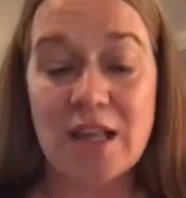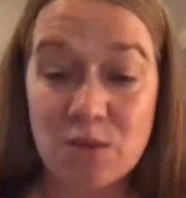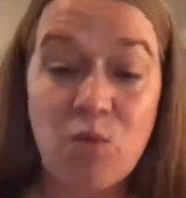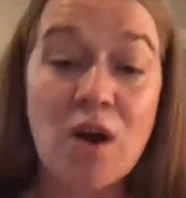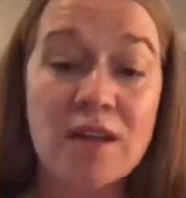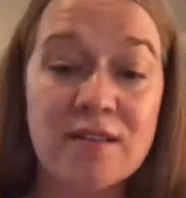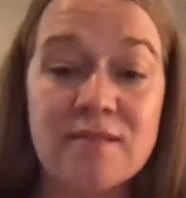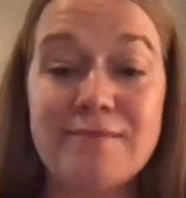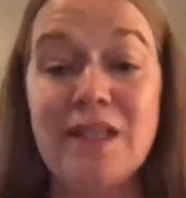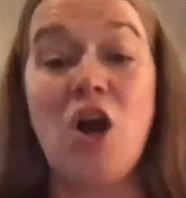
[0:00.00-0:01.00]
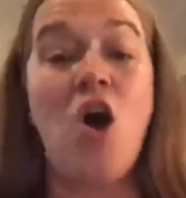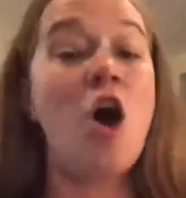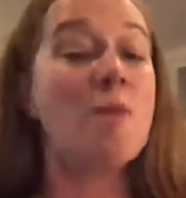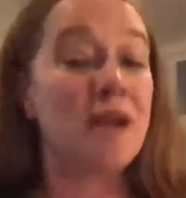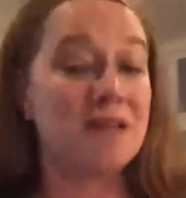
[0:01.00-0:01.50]
that's one
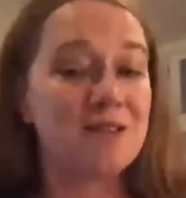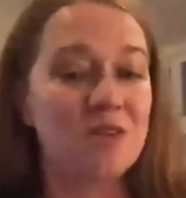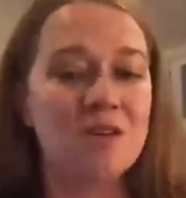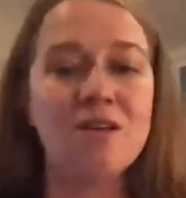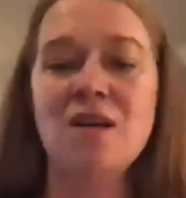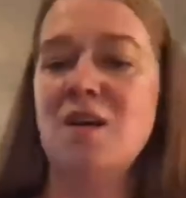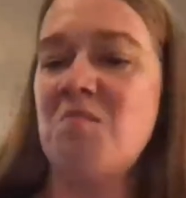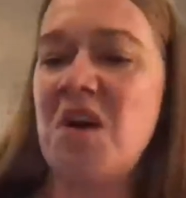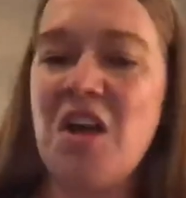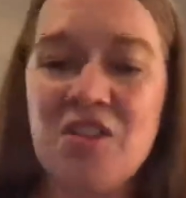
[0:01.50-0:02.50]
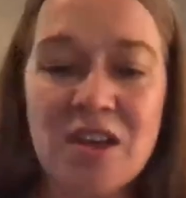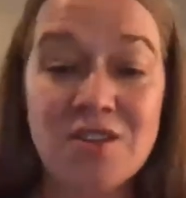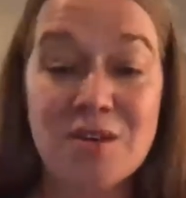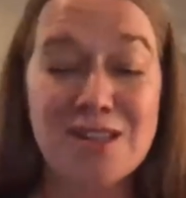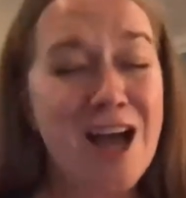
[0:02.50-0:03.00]
calm answer. My other
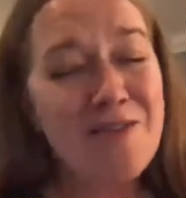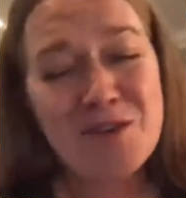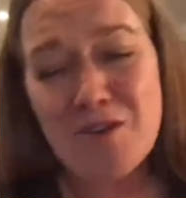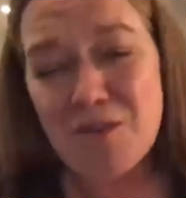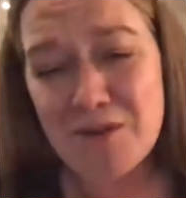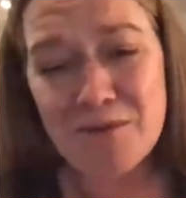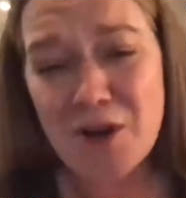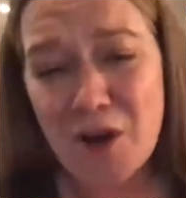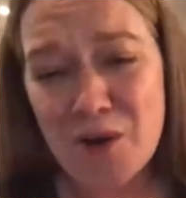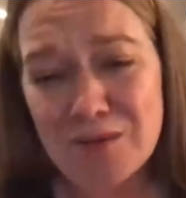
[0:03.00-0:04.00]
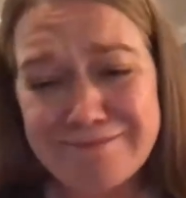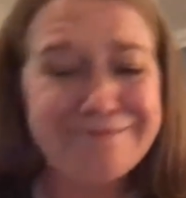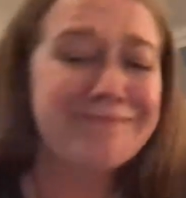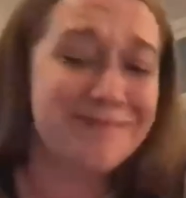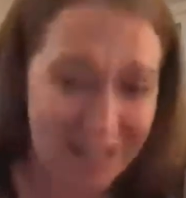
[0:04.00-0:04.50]
answer is, have you never read Foucault?
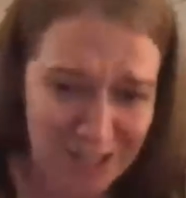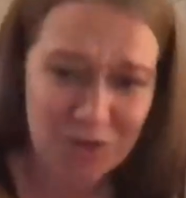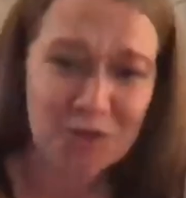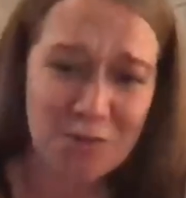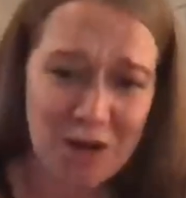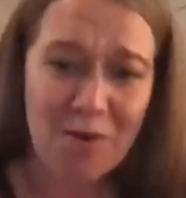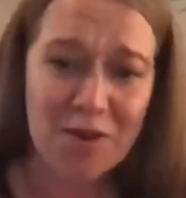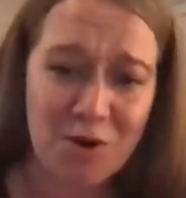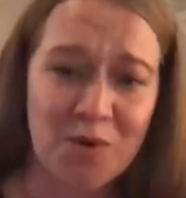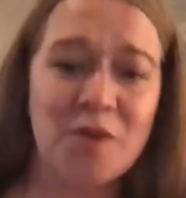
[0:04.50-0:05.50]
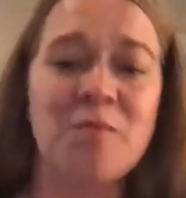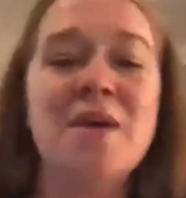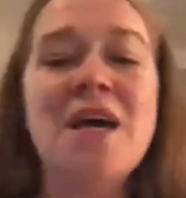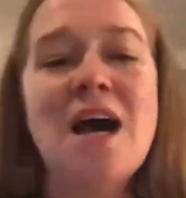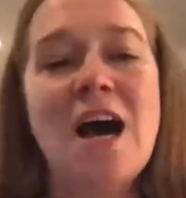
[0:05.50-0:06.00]
that's usually what I want to throw at them.
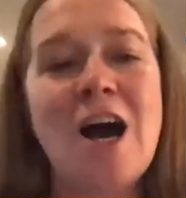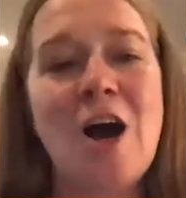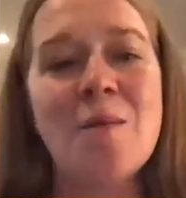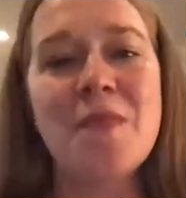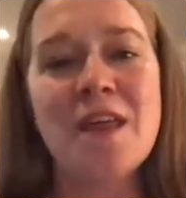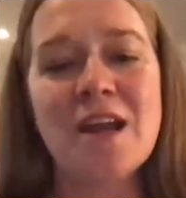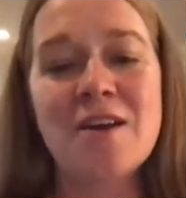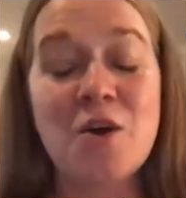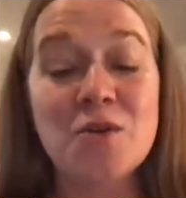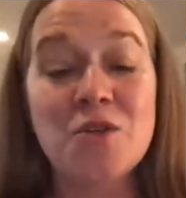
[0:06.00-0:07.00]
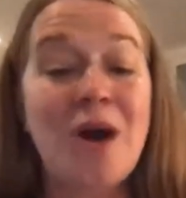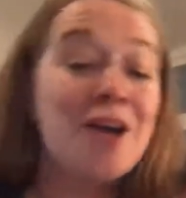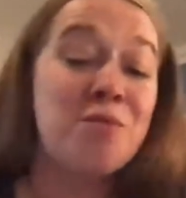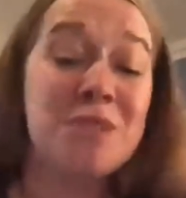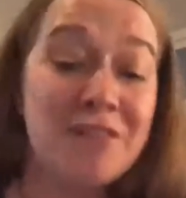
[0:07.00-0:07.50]
Then I go to, I
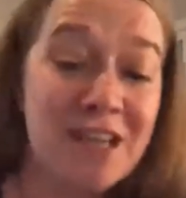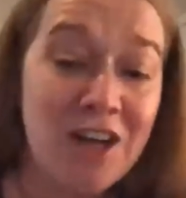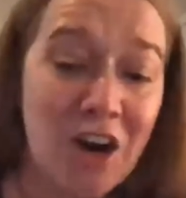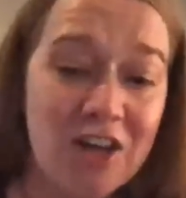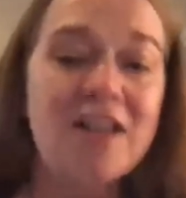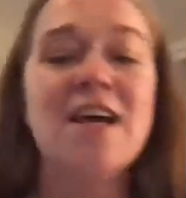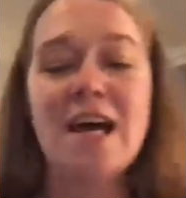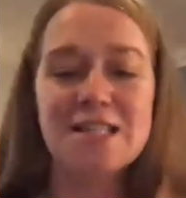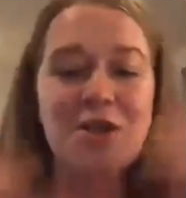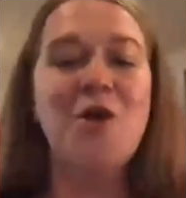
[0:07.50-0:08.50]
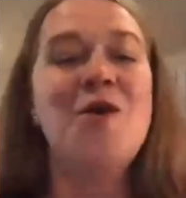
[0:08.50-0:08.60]
don't believe in Descartes. And so